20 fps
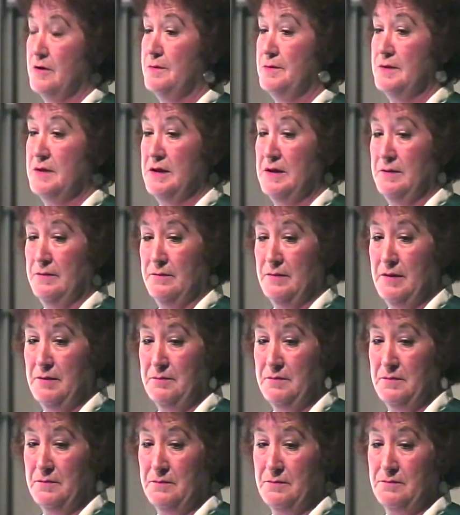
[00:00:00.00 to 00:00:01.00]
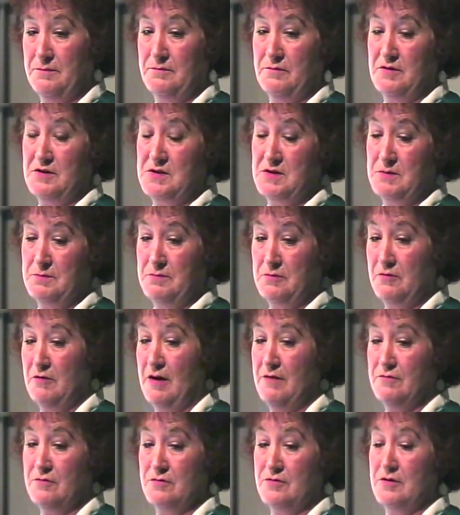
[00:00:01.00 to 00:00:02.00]
property, up this
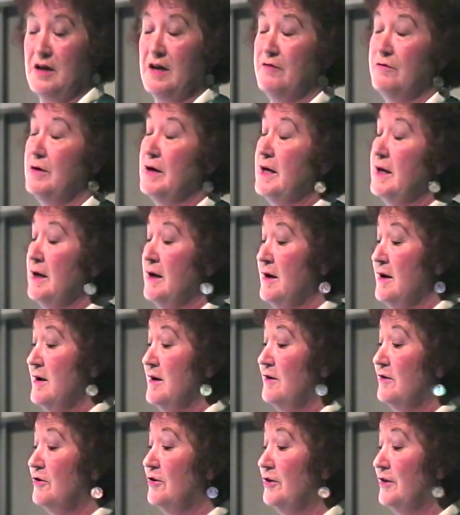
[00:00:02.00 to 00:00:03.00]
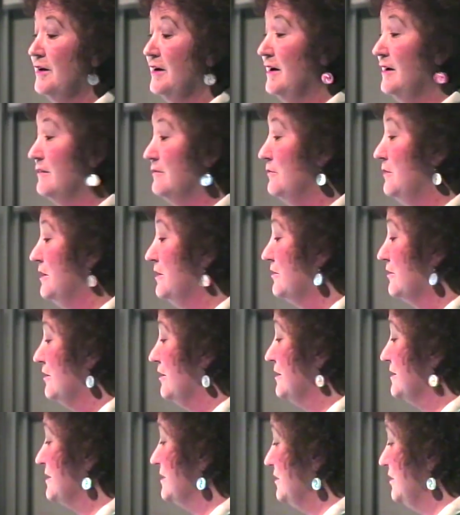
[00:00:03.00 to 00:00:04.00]
gravel driveway, got out, went
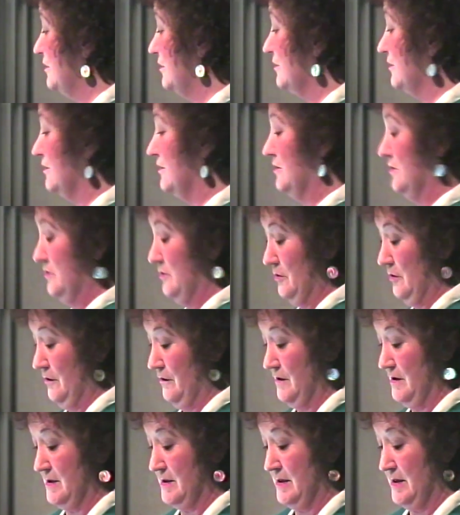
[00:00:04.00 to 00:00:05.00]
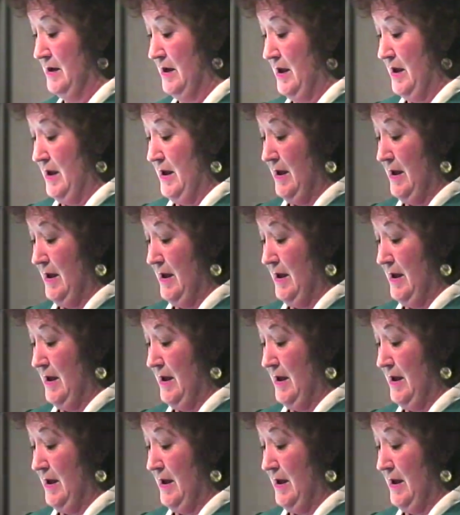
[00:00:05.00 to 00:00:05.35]
across, knocked at the door of this